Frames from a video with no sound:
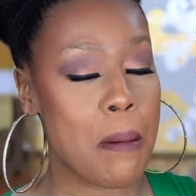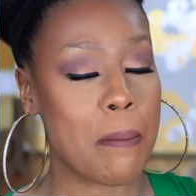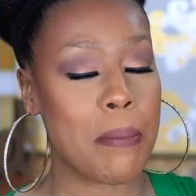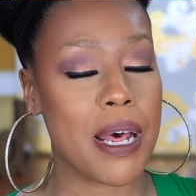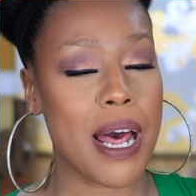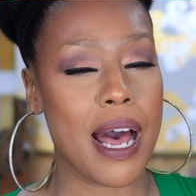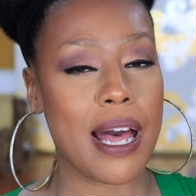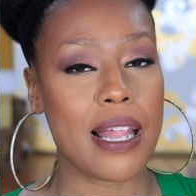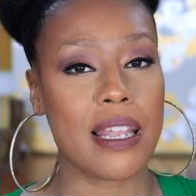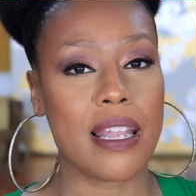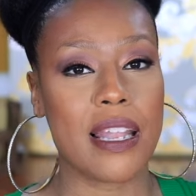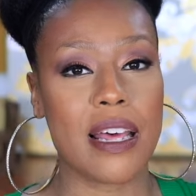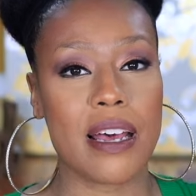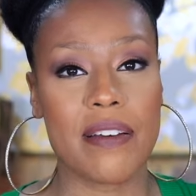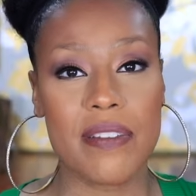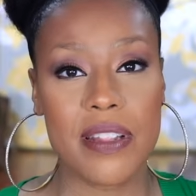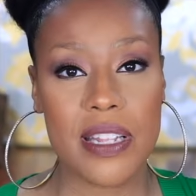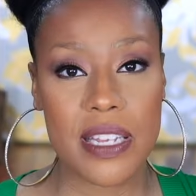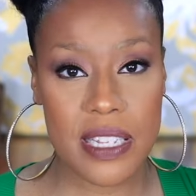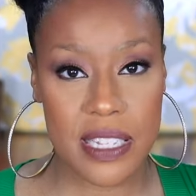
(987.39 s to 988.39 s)
But I
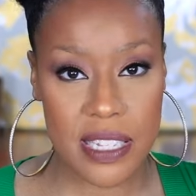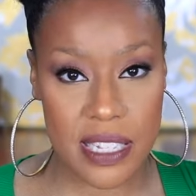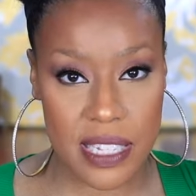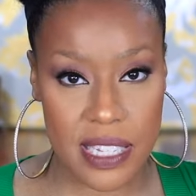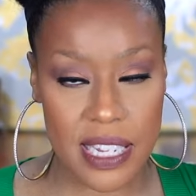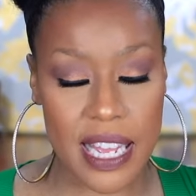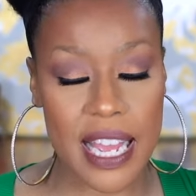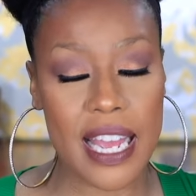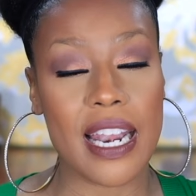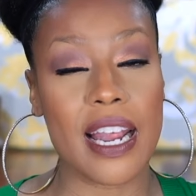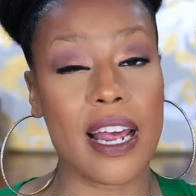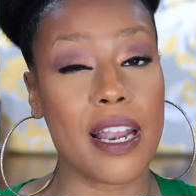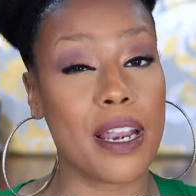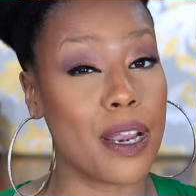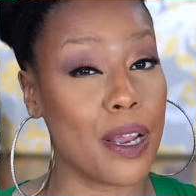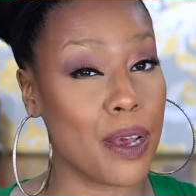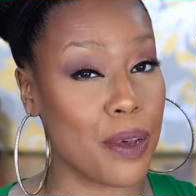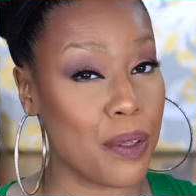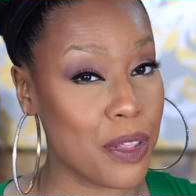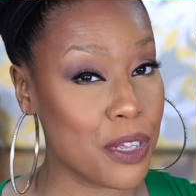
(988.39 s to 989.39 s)
love this, and I
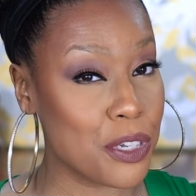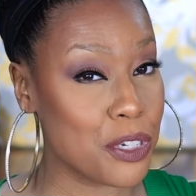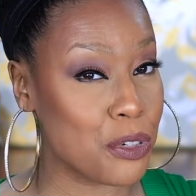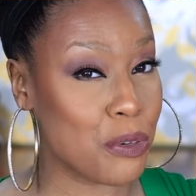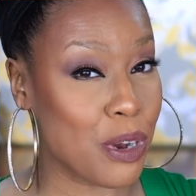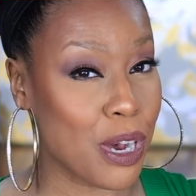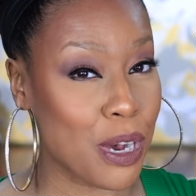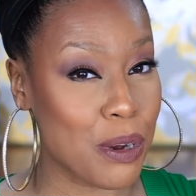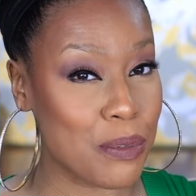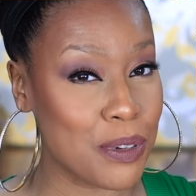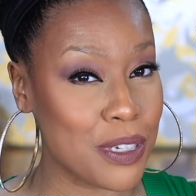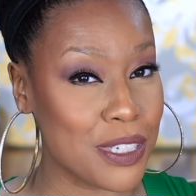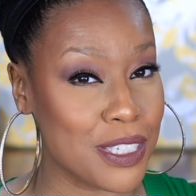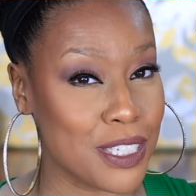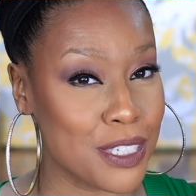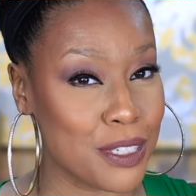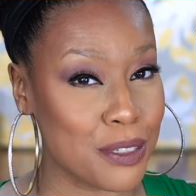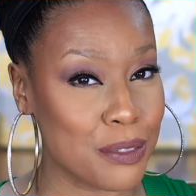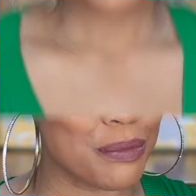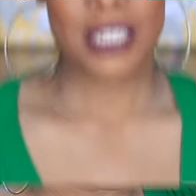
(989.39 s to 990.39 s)
know that you all
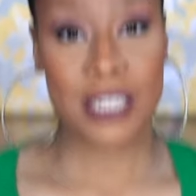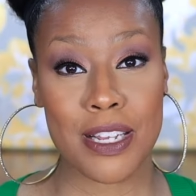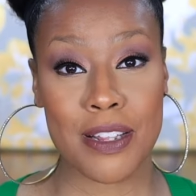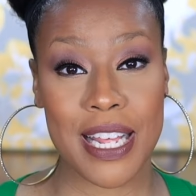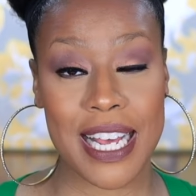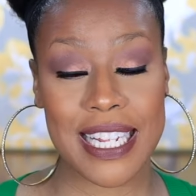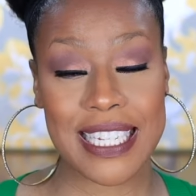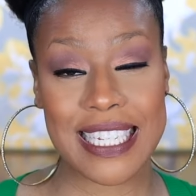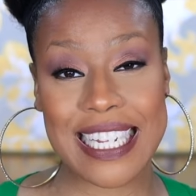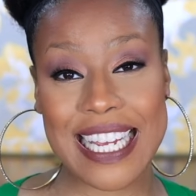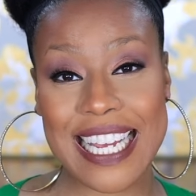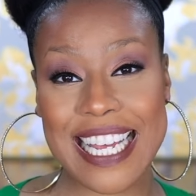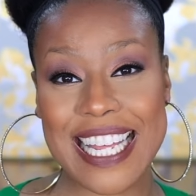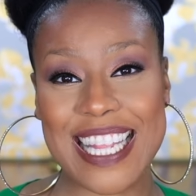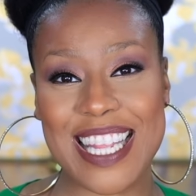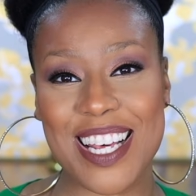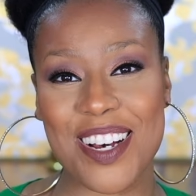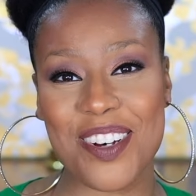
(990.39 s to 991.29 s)
would too. So that's it.